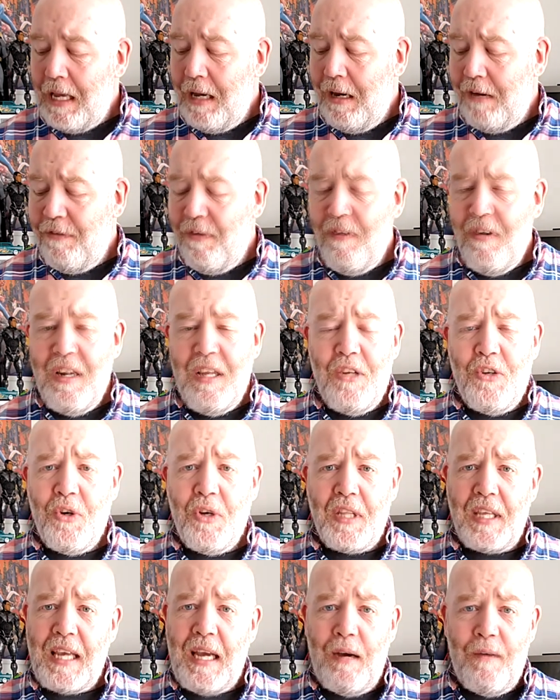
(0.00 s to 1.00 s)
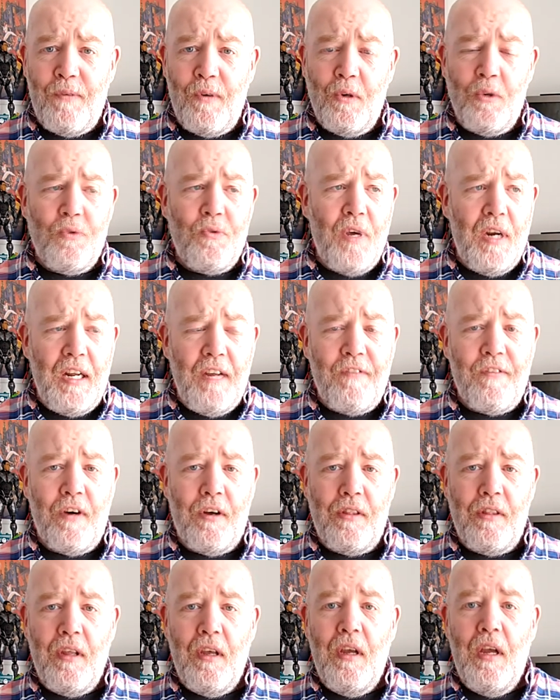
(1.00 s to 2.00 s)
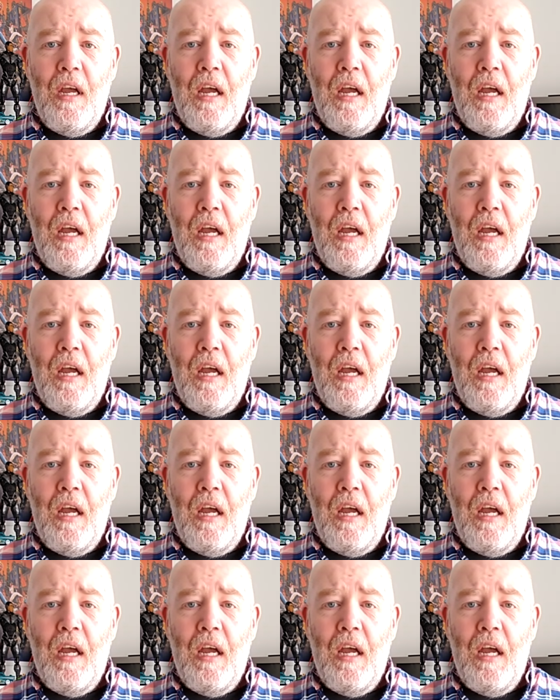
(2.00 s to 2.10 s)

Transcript: I thoroughly enjoyed the game. I thought it was really fun.